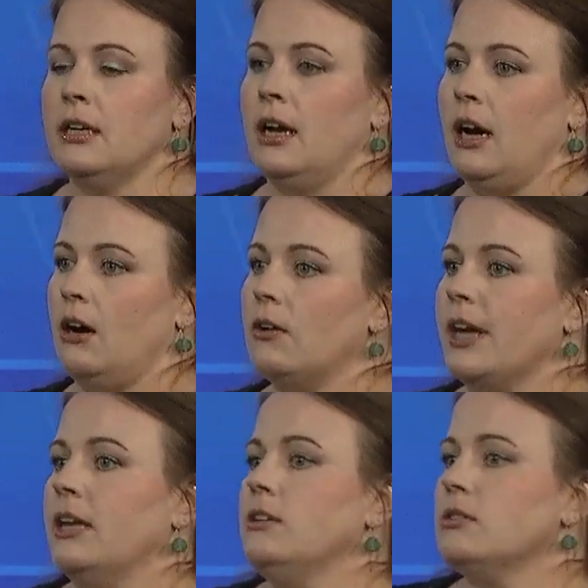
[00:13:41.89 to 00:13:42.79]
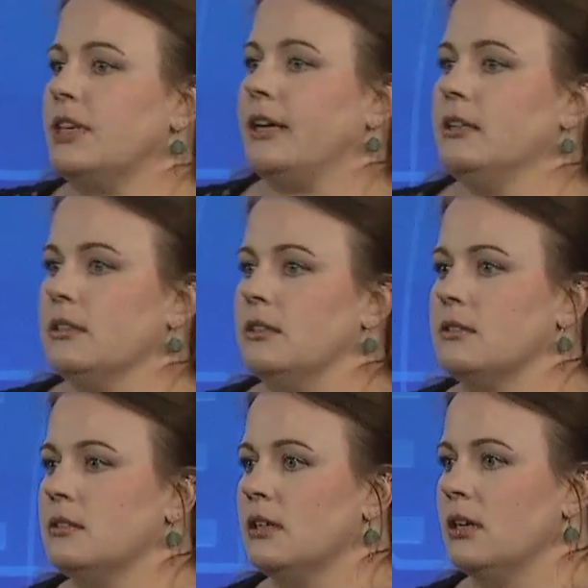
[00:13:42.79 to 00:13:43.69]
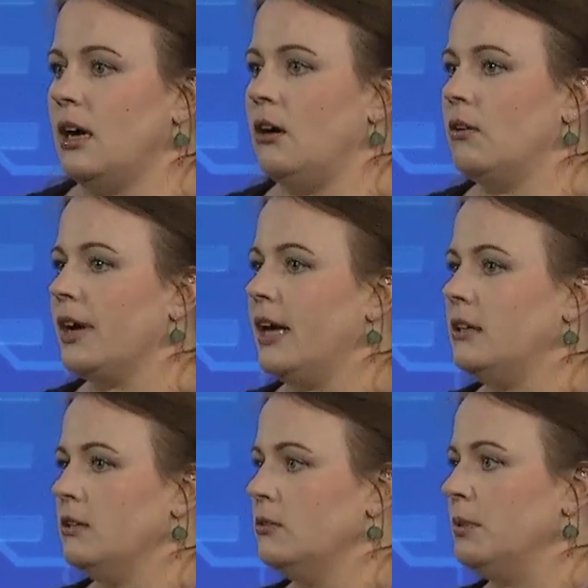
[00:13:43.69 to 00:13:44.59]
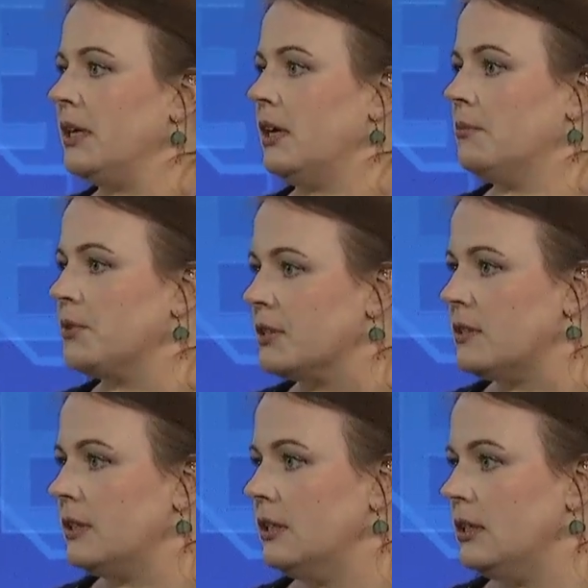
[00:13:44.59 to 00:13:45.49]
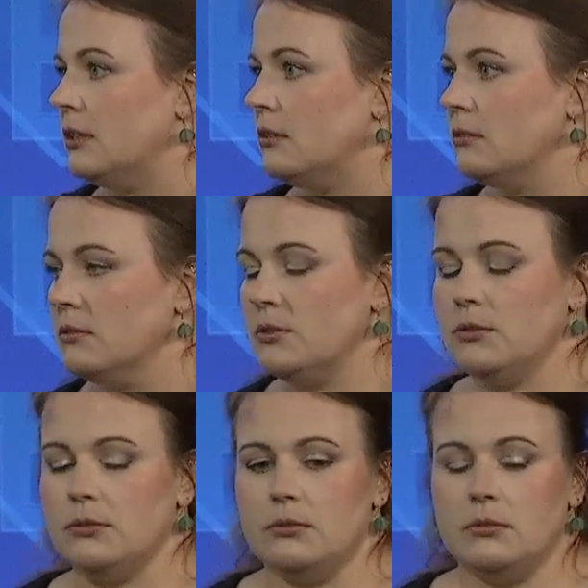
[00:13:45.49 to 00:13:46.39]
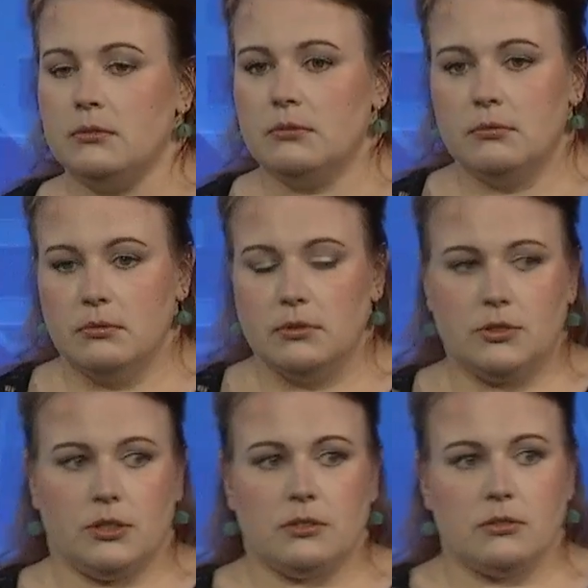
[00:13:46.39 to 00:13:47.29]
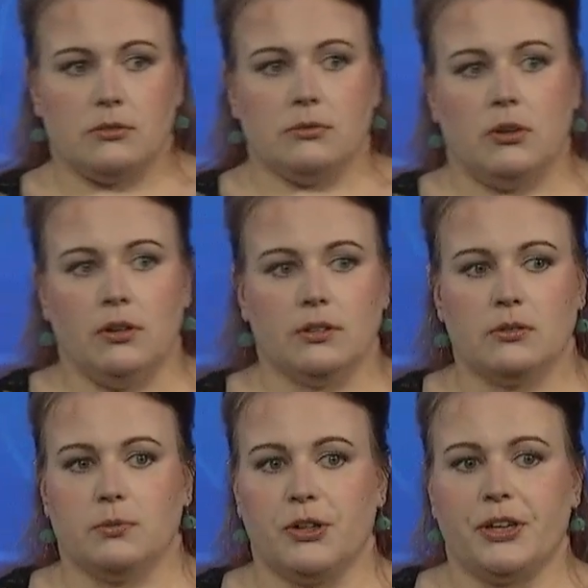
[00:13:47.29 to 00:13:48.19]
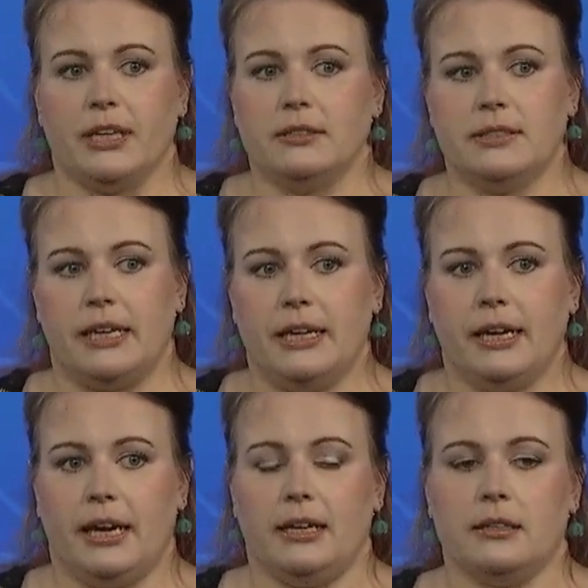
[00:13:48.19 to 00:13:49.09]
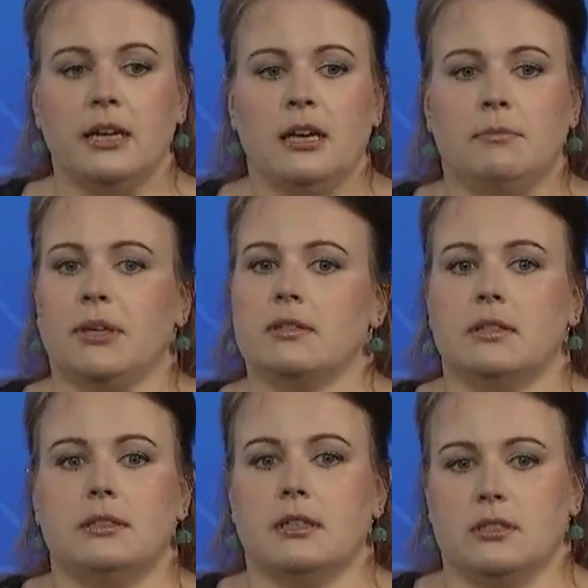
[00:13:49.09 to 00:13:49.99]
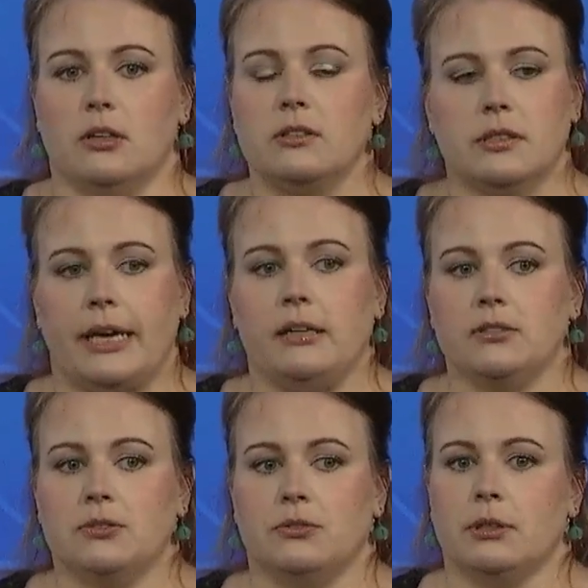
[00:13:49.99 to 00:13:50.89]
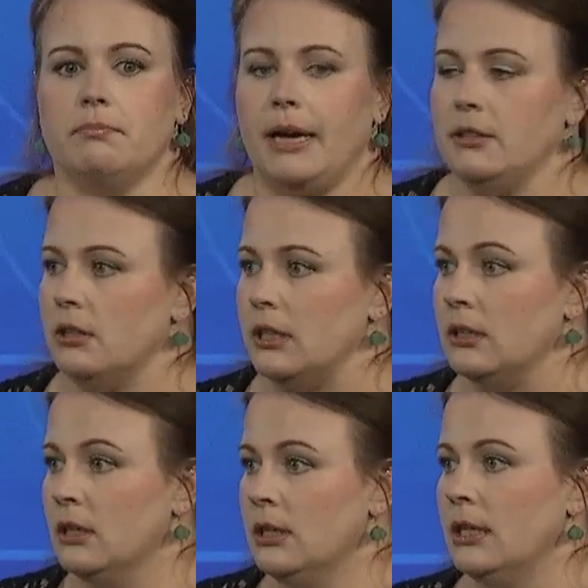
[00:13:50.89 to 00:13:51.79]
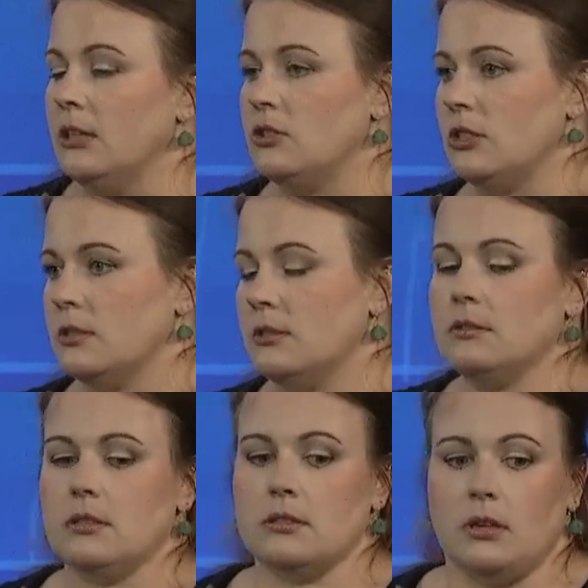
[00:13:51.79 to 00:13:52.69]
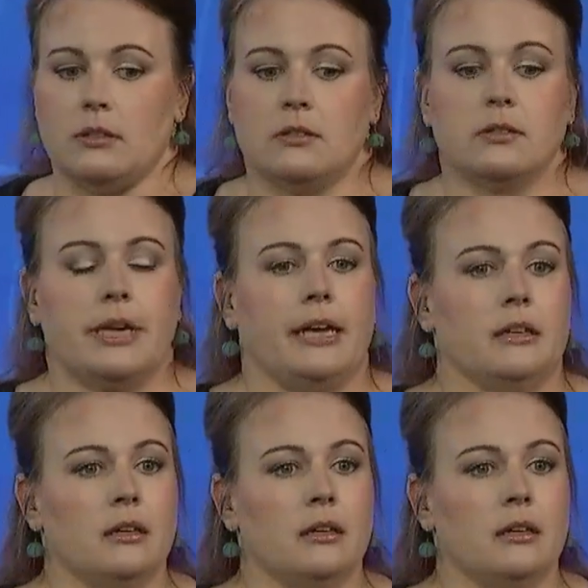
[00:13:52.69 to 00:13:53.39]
How can you tackle this? How can you become resilient to just do all this work and delegate it because it does not scale to do it manually. It just does not scale.